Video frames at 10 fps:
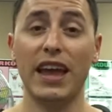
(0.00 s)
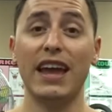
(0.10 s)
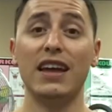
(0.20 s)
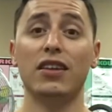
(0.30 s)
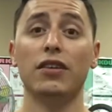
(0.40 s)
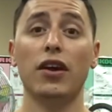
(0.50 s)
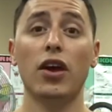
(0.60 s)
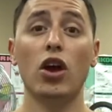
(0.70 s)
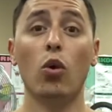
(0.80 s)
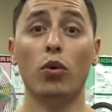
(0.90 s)
and
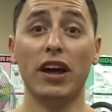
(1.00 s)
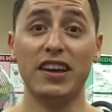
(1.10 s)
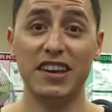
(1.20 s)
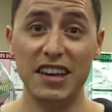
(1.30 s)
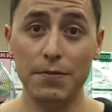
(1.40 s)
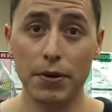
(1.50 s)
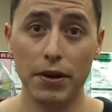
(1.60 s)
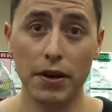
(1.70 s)
when I keep